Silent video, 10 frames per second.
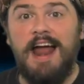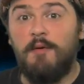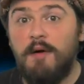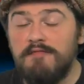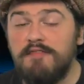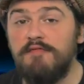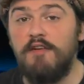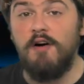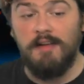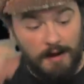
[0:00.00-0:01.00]
And I went for
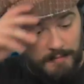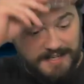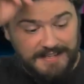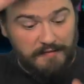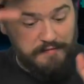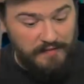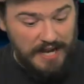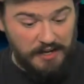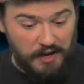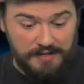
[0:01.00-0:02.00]
Fallout because I
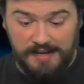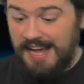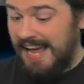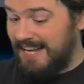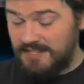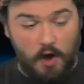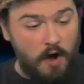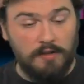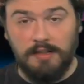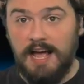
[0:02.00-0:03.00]
figured it's
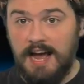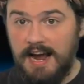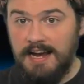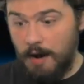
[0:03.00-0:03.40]
online.